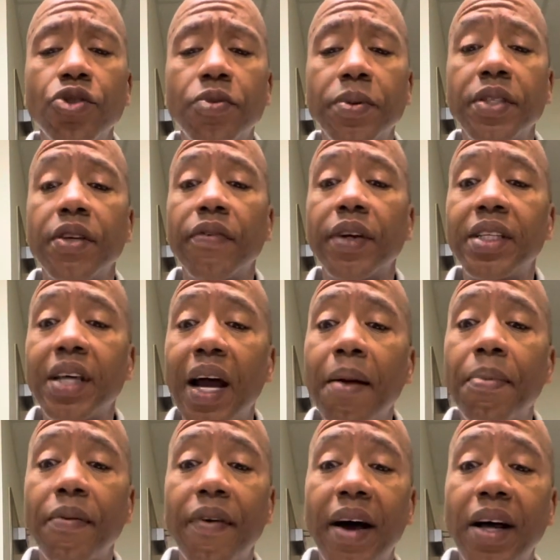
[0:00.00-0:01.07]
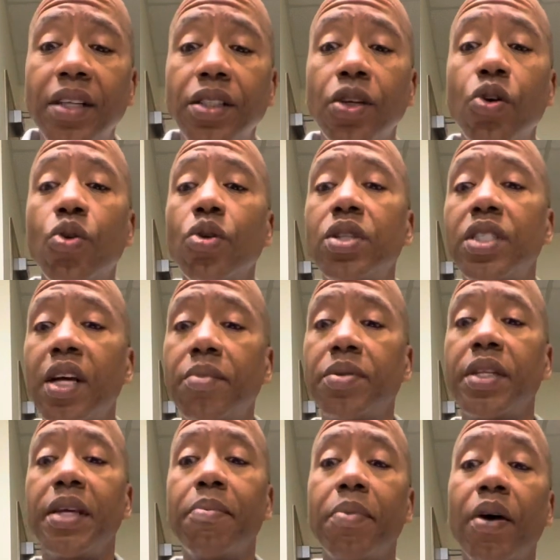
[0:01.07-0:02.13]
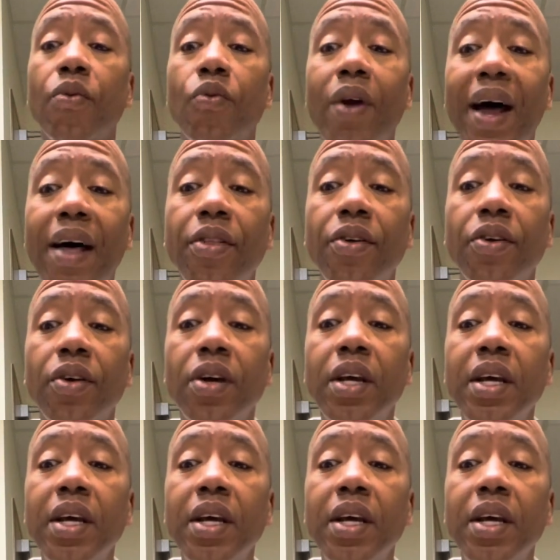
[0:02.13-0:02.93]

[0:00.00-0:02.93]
a specific type of housing or subsidy, but rather